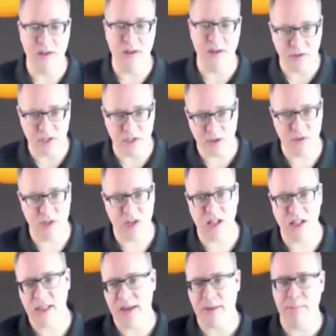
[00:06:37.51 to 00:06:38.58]
You know, to use
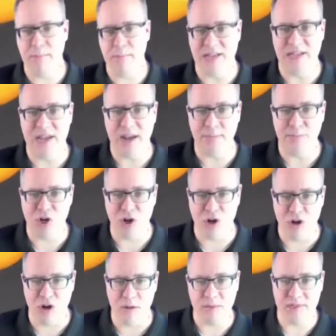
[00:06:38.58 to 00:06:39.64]
clickbait type
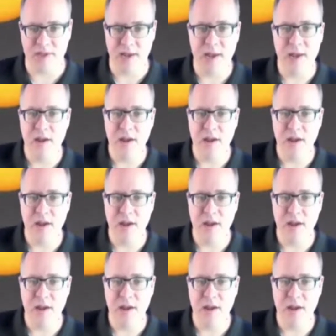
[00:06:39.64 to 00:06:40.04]
terms,